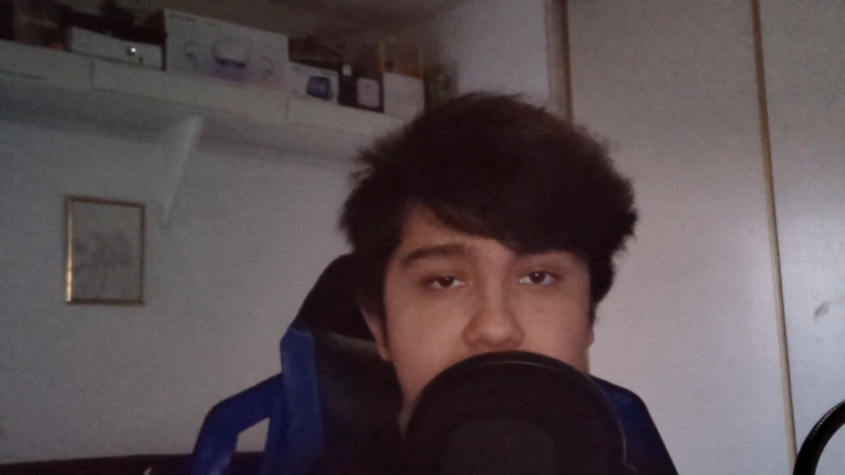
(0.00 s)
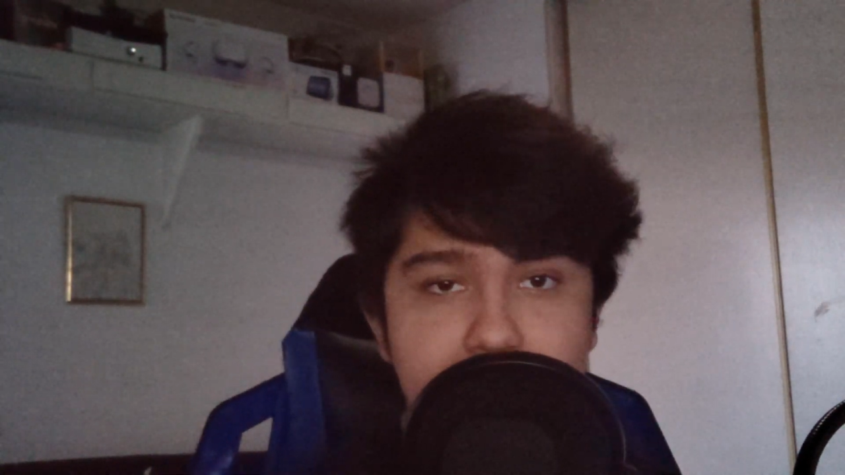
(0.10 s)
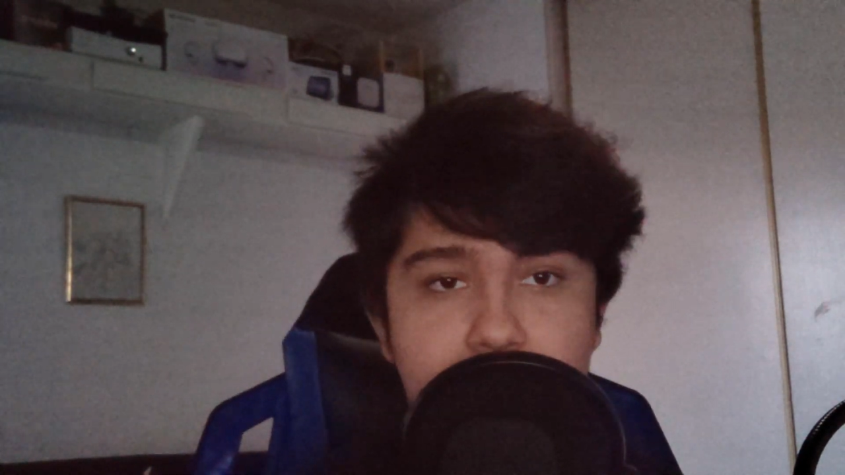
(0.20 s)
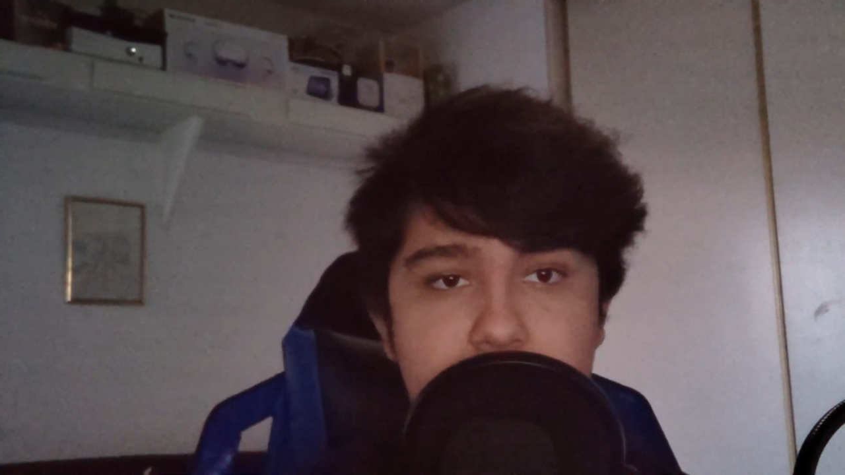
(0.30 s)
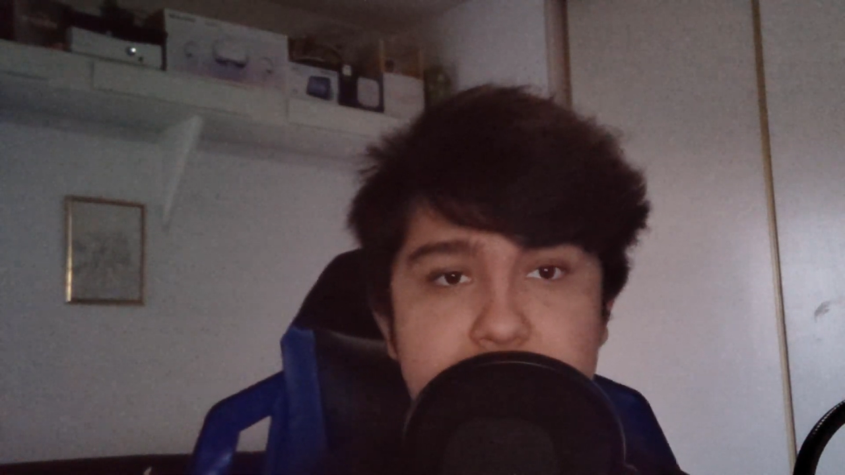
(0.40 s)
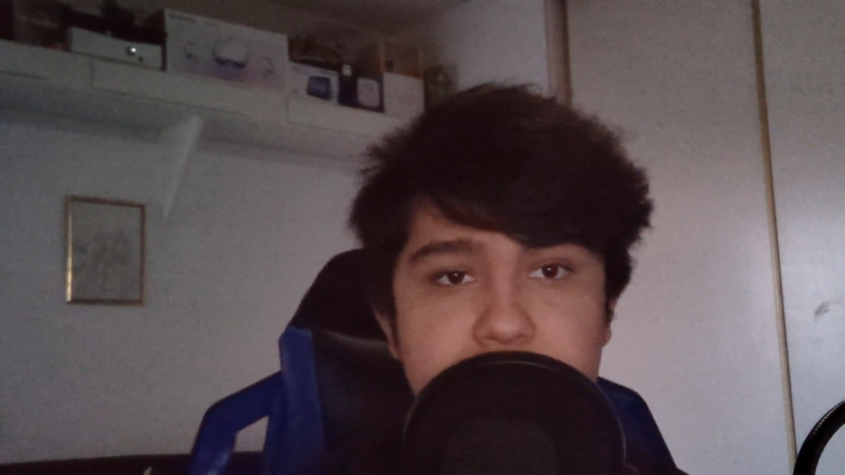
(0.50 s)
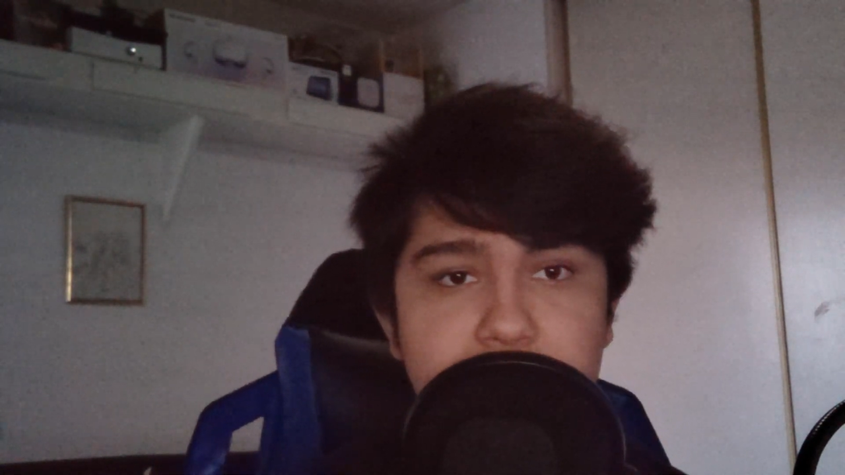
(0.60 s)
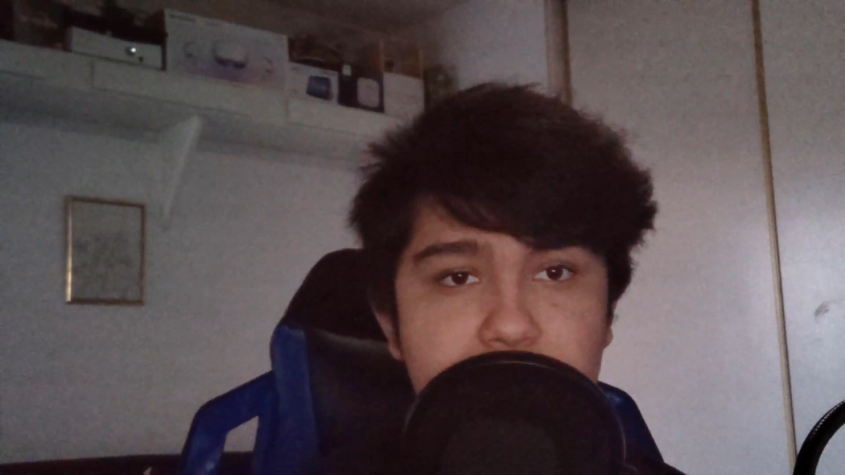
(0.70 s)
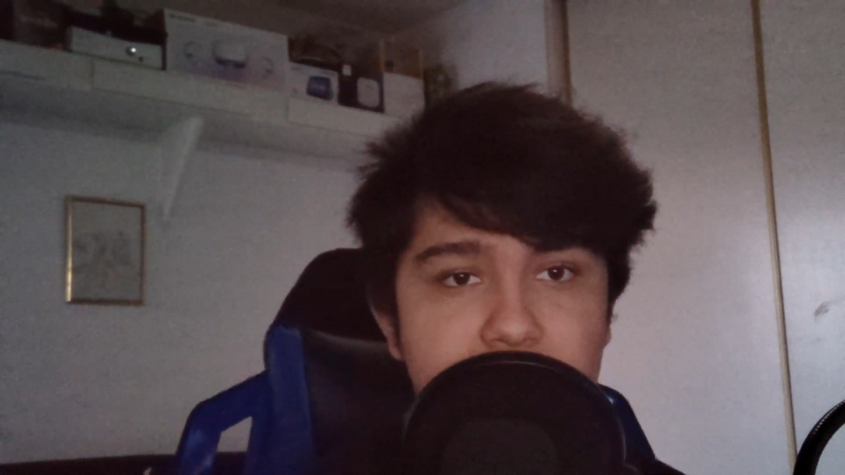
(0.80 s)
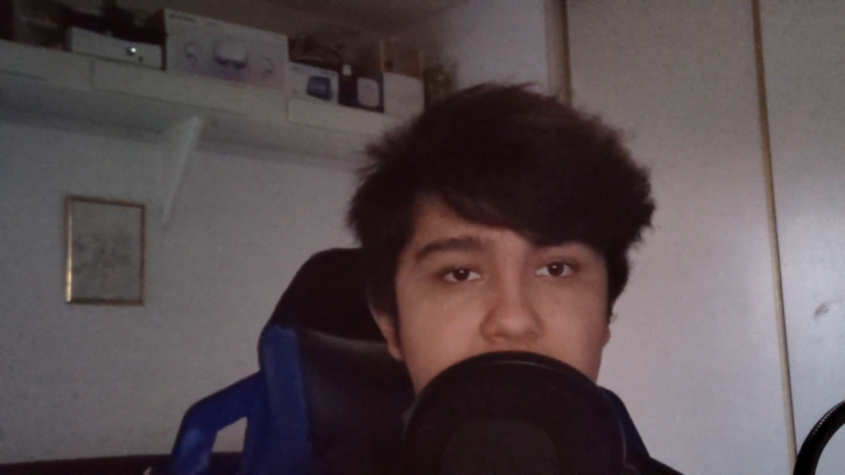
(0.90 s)
mom
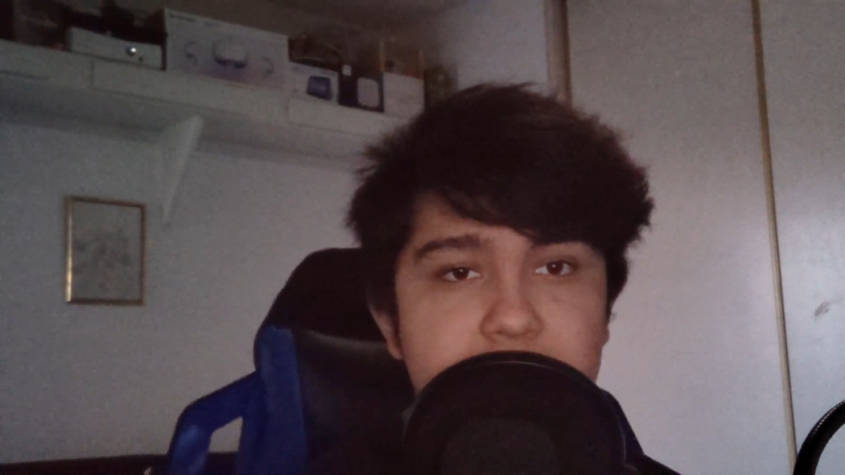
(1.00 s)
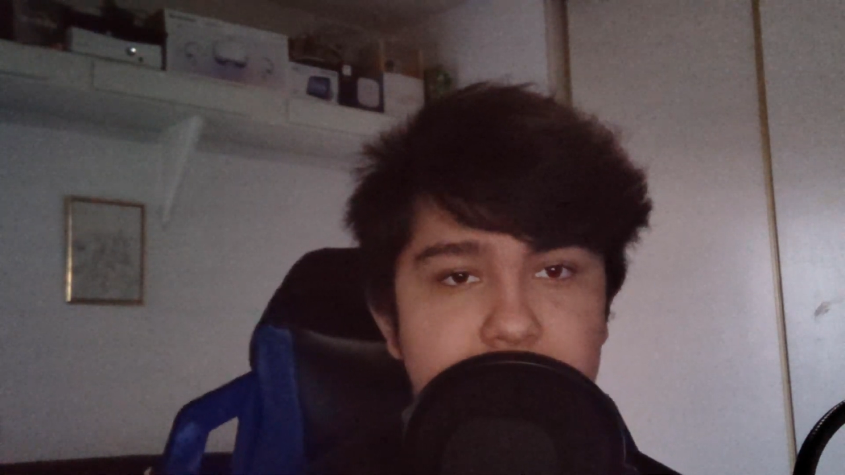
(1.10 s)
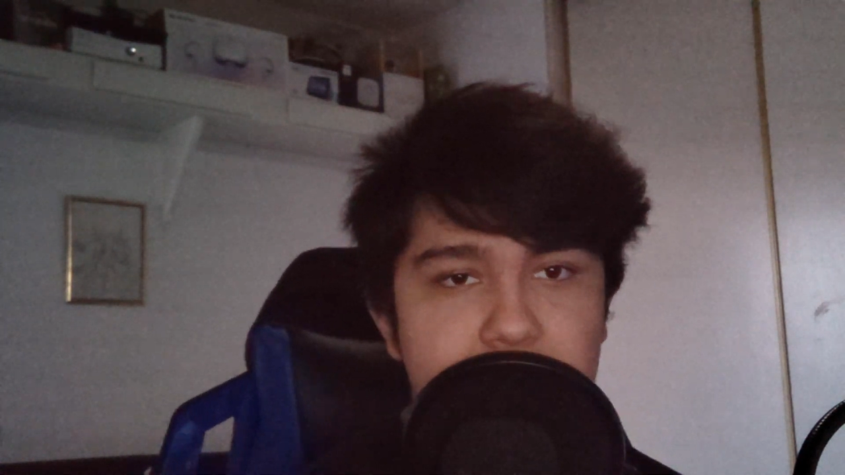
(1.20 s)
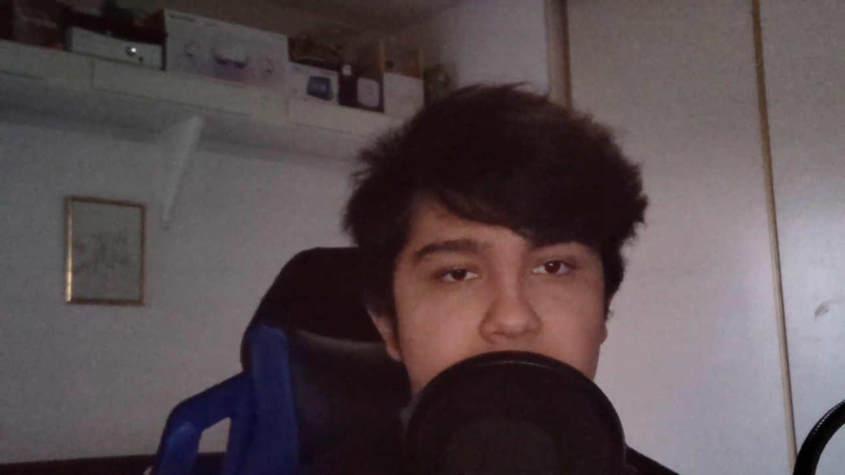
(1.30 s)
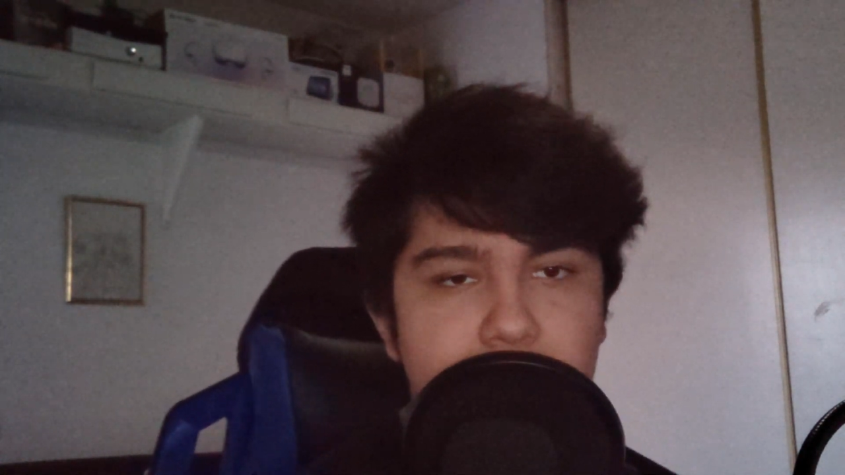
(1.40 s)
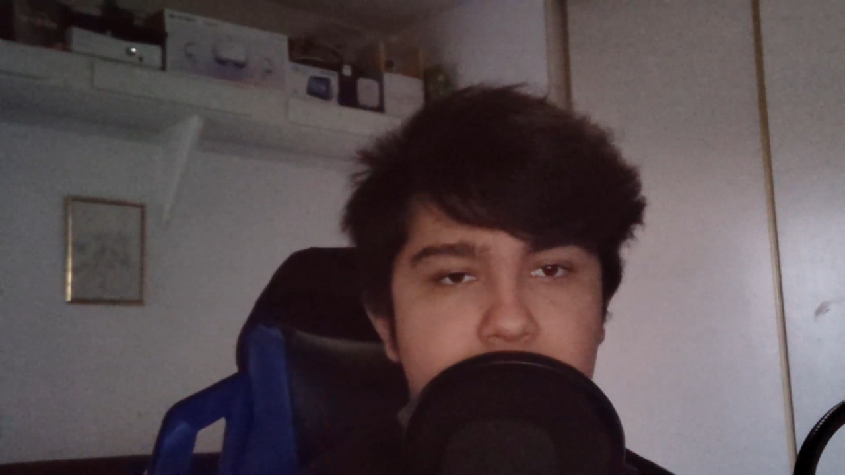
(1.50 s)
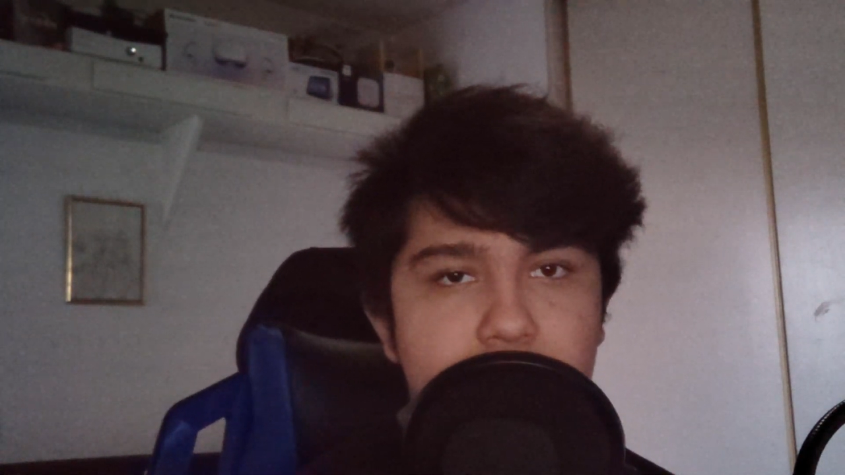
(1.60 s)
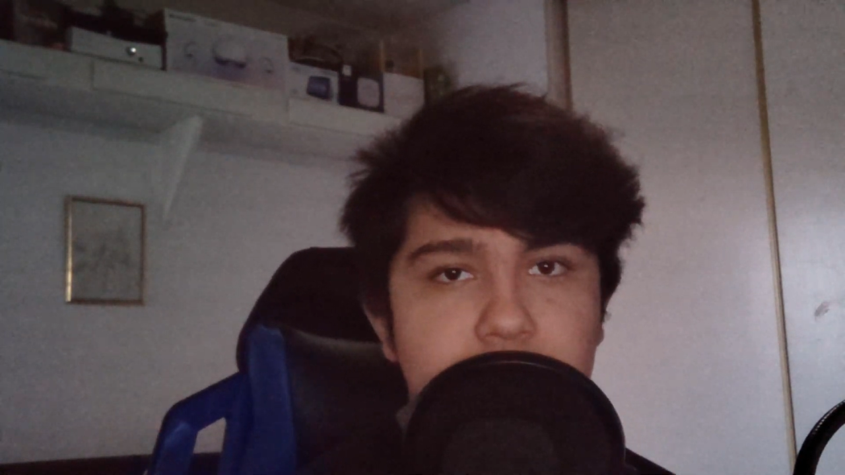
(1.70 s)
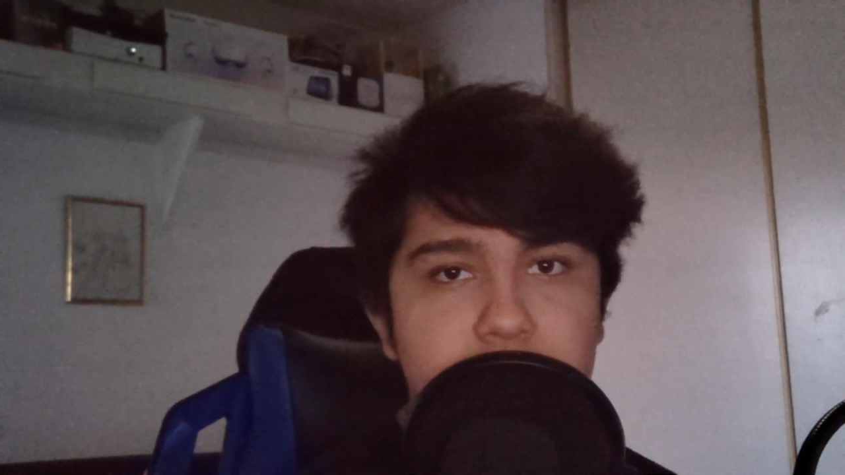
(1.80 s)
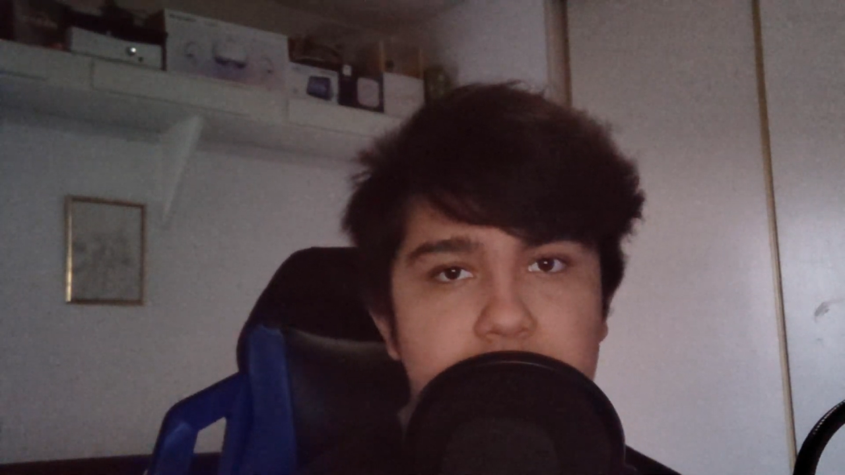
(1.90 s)
I'm getting one of
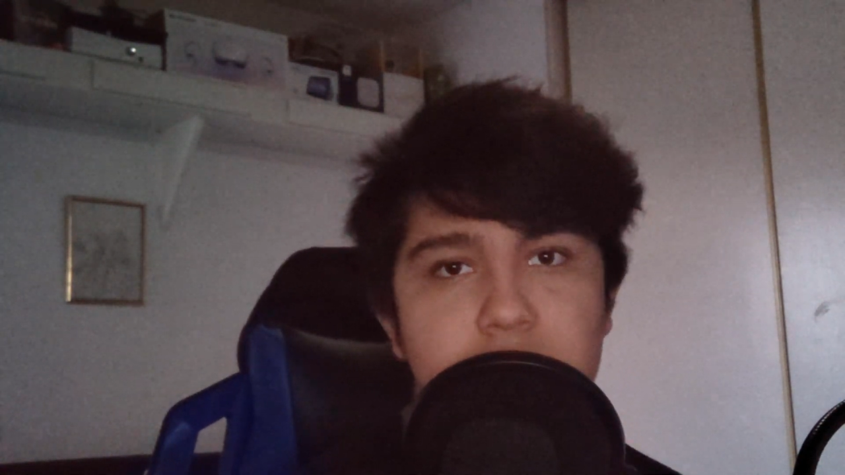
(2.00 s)
those.